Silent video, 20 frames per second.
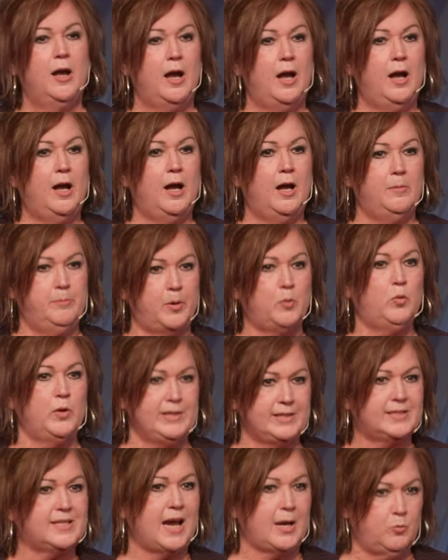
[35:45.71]
uh, but we
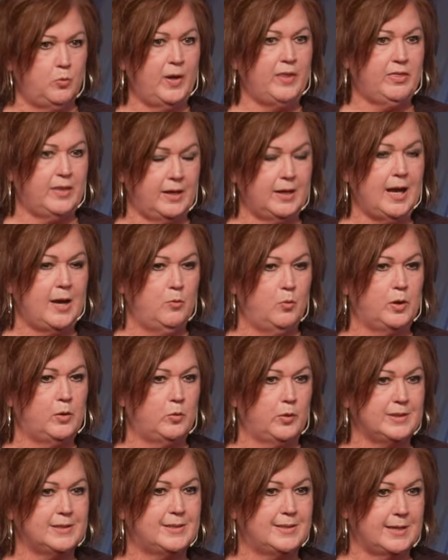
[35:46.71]
stay with it and we
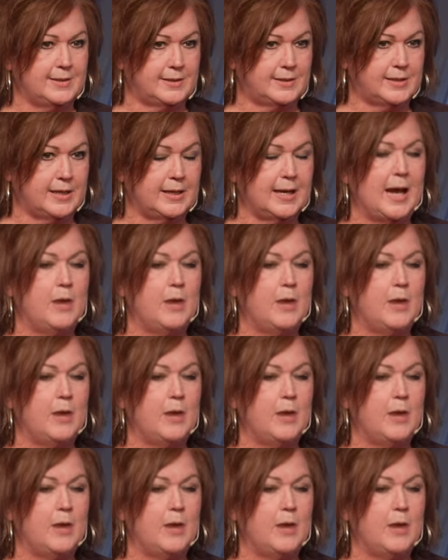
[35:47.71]
resist it.